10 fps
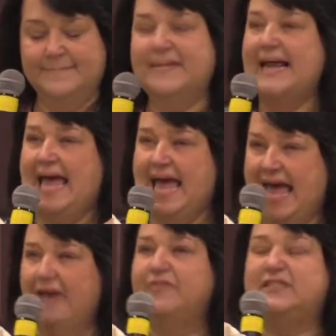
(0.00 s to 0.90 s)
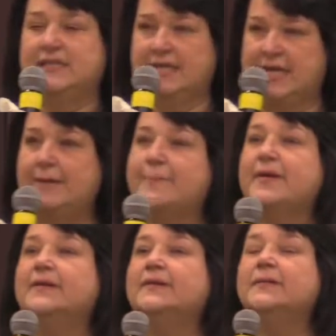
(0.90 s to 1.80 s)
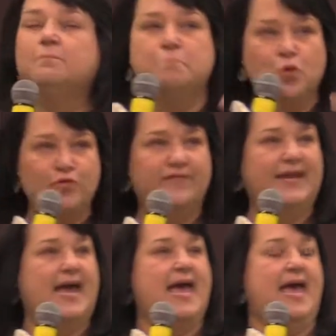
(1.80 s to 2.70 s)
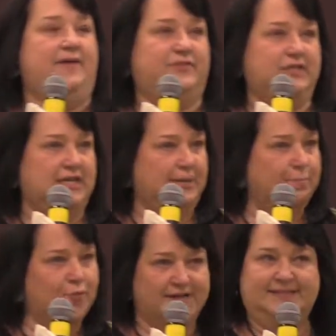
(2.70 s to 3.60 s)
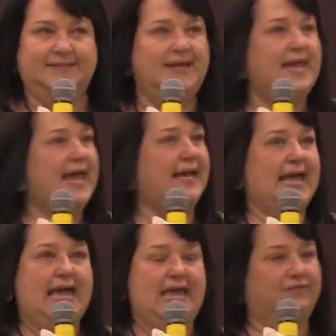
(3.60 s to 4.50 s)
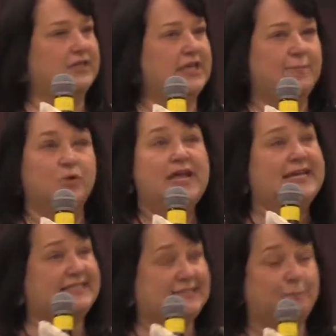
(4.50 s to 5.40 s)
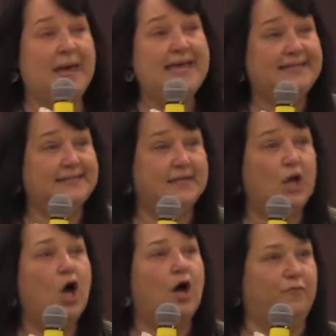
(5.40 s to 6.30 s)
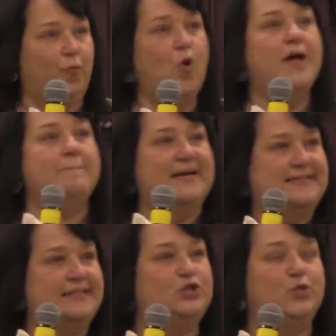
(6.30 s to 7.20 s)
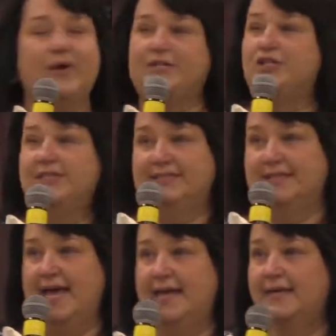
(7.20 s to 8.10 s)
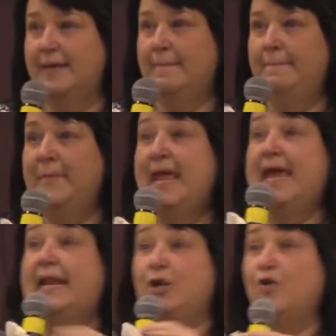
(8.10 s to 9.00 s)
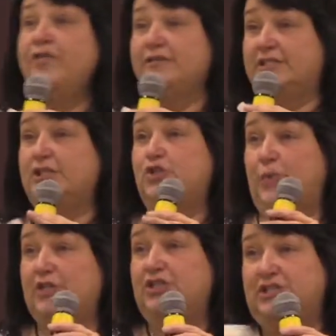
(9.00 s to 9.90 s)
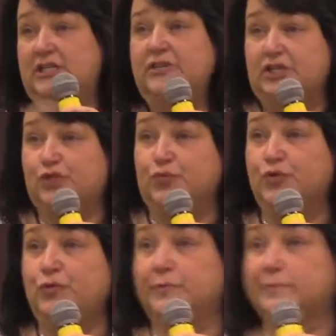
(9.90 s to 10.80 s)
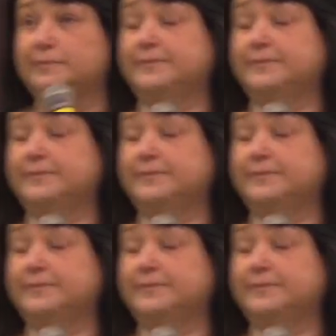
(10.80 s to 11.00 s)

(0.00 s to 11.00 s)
But I have to keep moving. I have to keep pressing. And I have to keep moving in spite of what my situation is like. And I know there are situations in this room